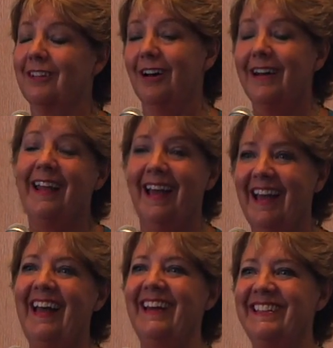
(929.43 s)
God
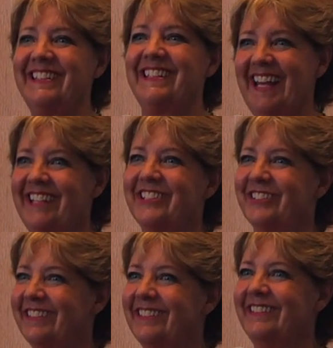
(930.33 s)
has
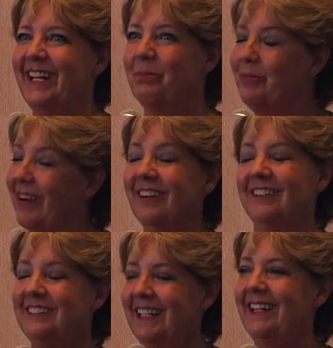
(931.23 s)
answered that
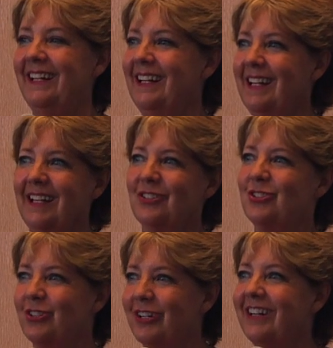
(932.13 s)
prayer in an
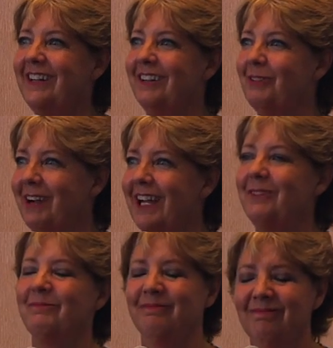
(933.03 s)
extraordinary way.
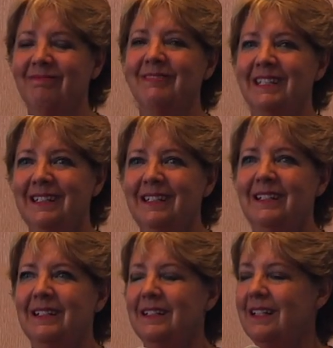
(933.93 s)

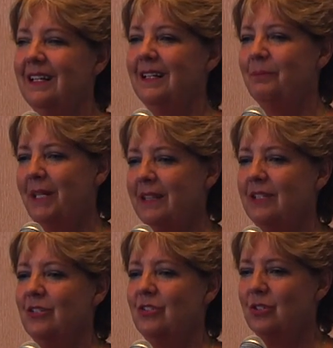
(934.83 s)
But the
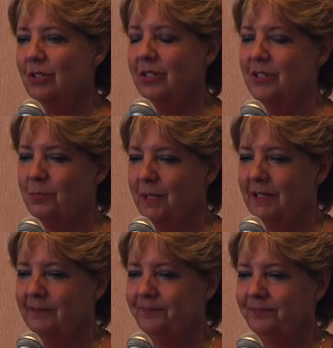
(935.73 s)

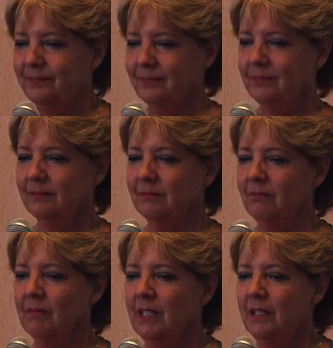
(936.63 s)
discouragement
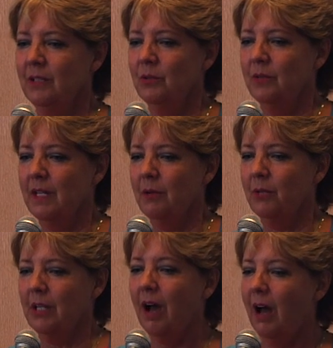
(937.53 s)
that
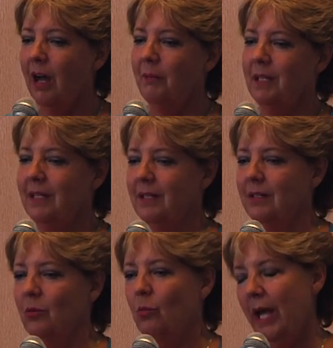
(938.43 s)
would come
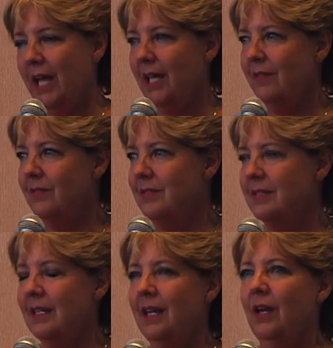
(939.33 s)
in
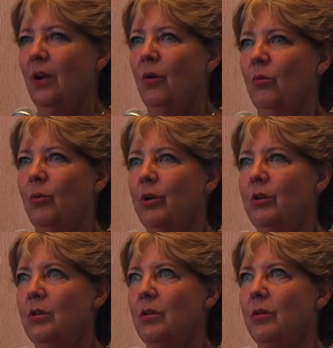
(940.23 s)
waves
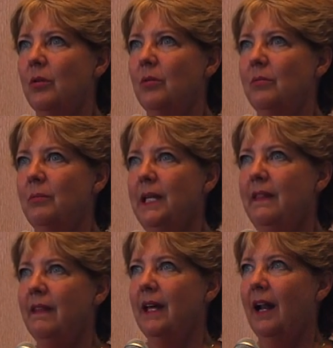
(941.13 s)
would
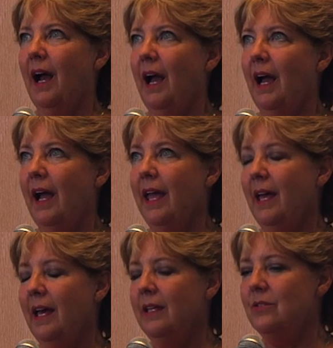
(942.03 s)
mean that I
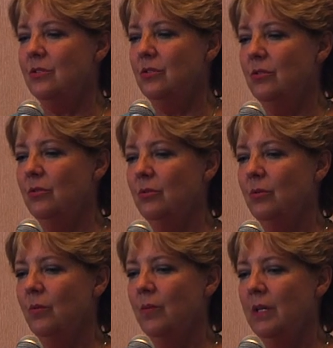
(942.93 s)
had to